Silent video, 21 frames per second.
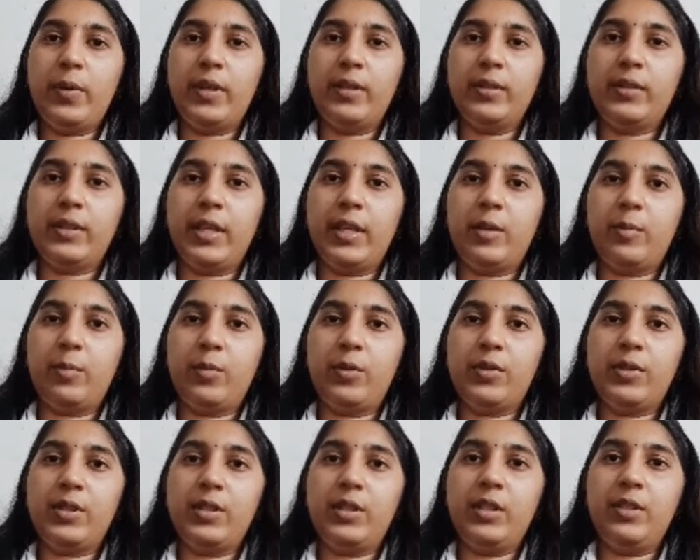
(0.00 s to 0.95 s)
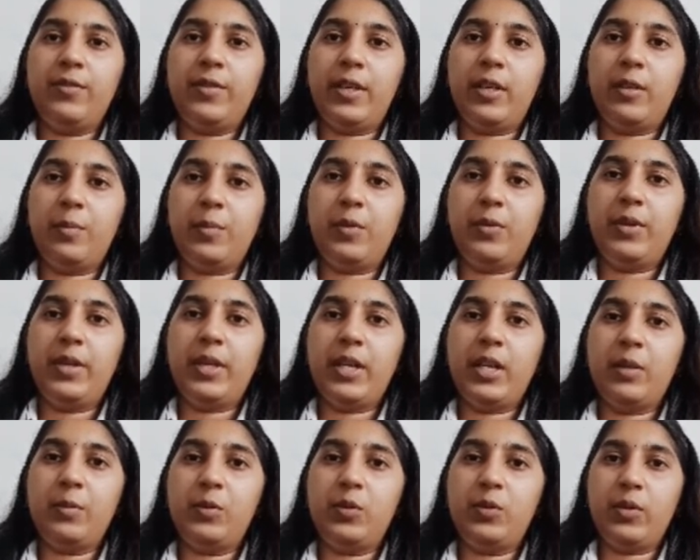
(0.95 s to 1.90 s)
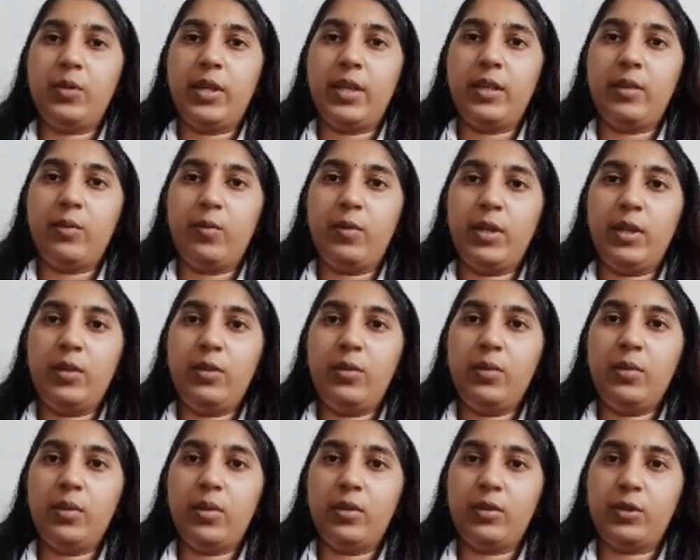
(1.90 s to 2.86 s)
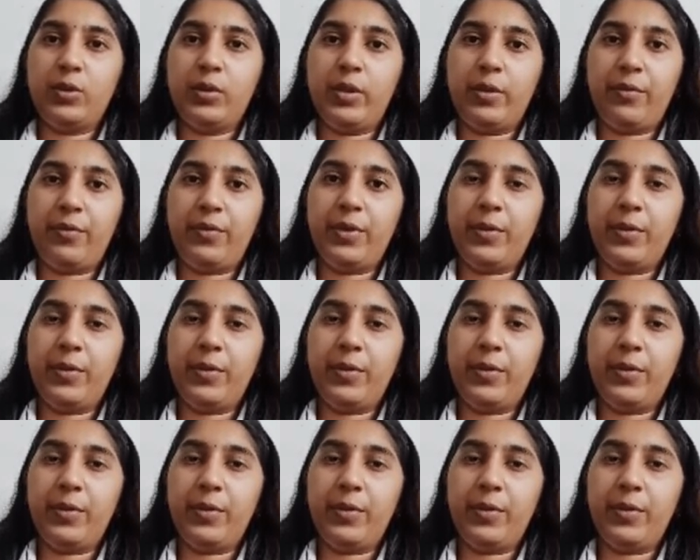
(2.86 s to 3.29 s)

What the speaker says: and positive NPV helps to add value to the firm.